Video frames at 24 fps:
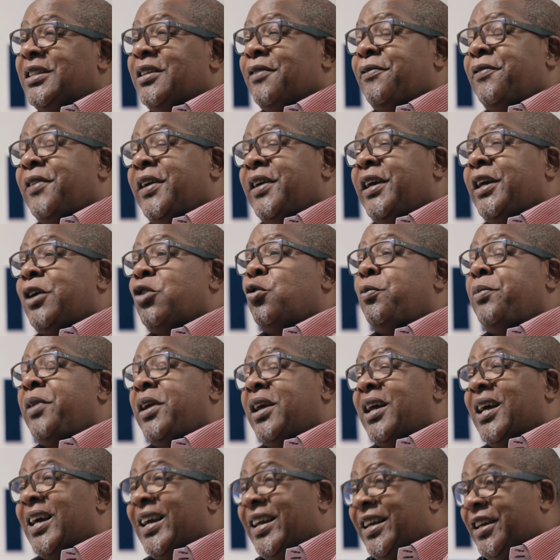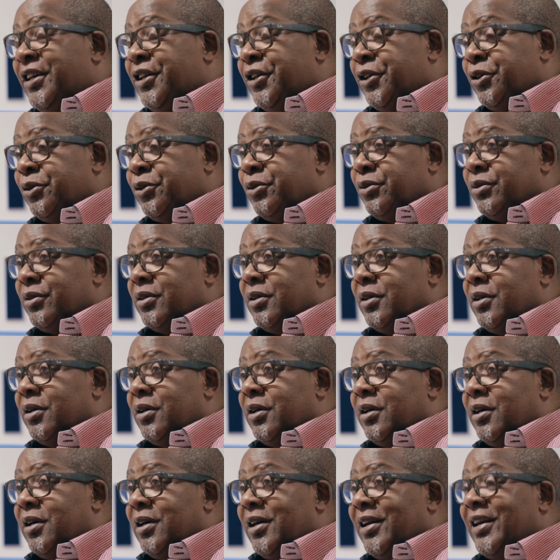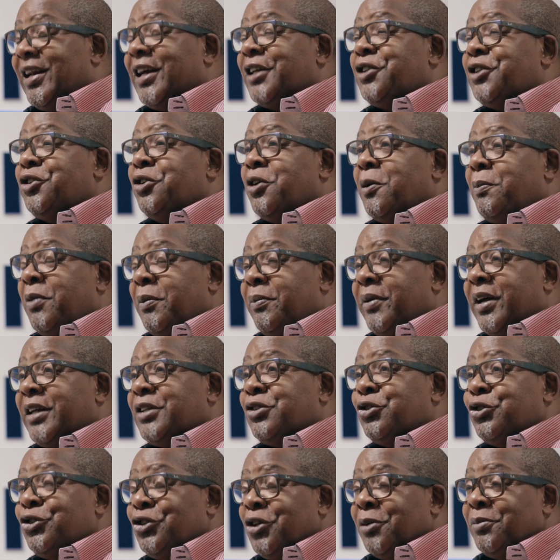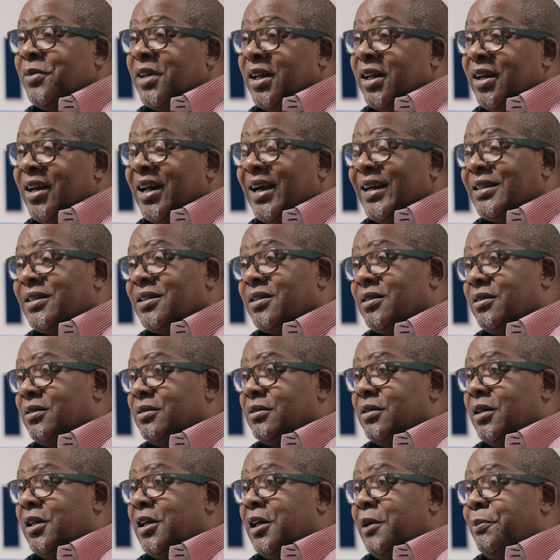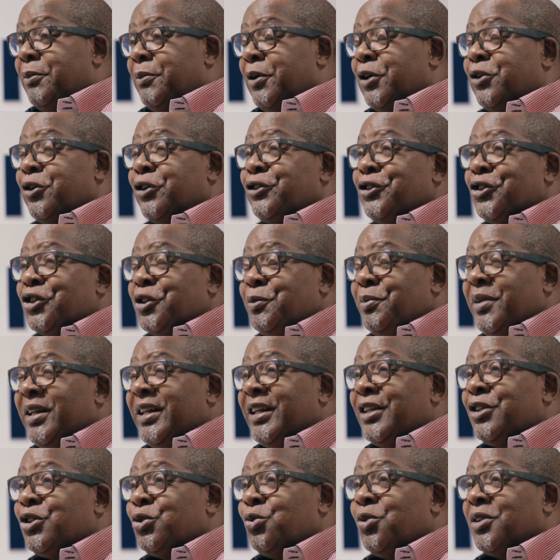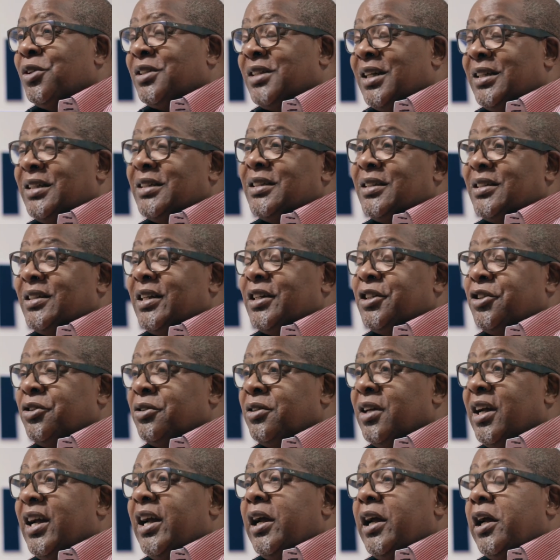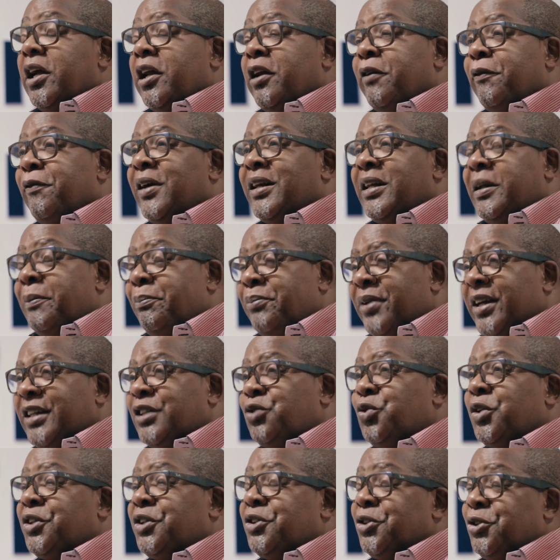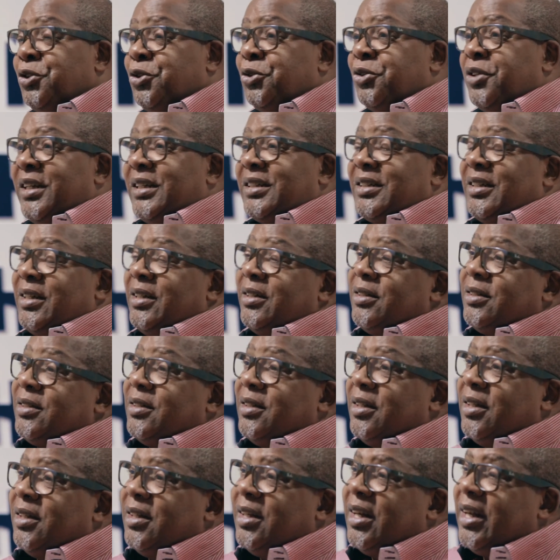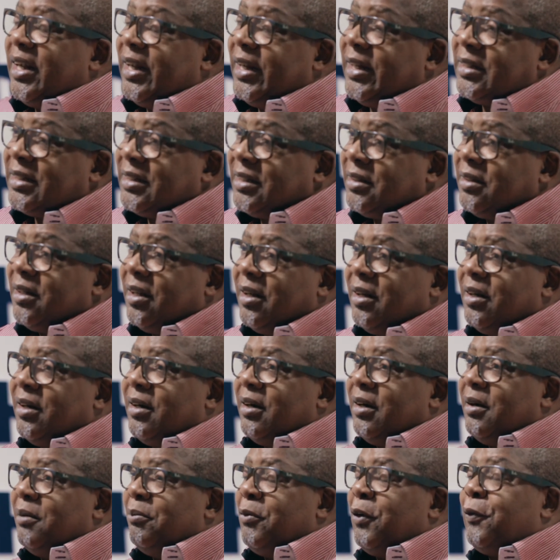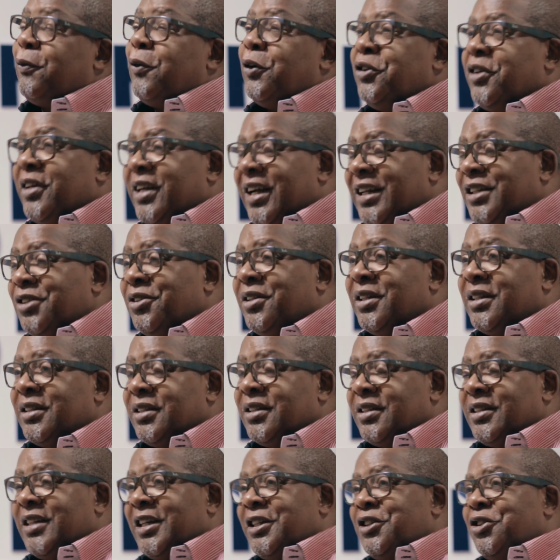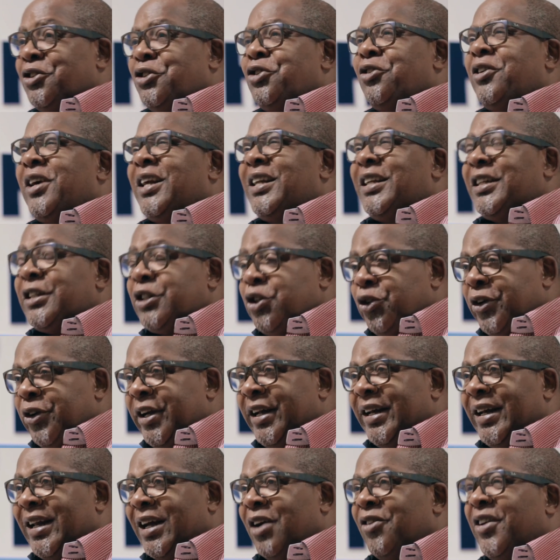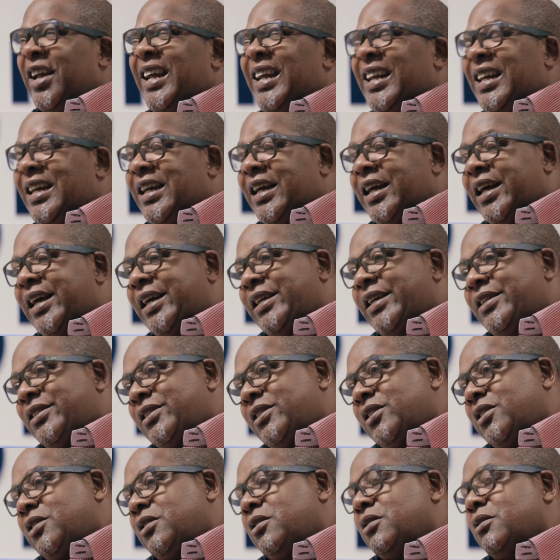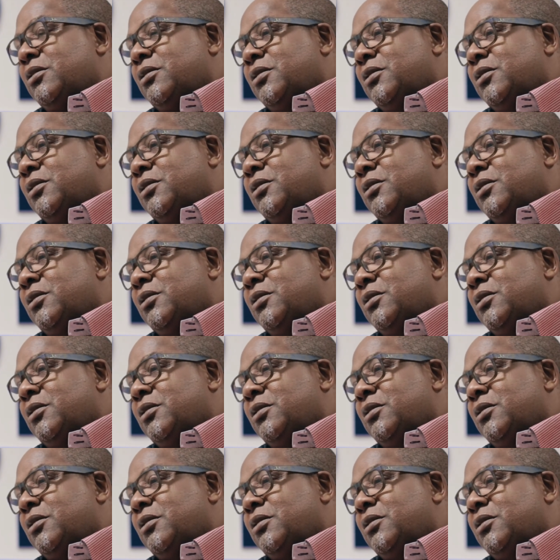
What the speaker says: the vehicle behind you that you are prepared to jump the lights? Because you're speeding towards an intersection. In fact, the best way to do these things is before you get to the intersection, you're already slowing down in case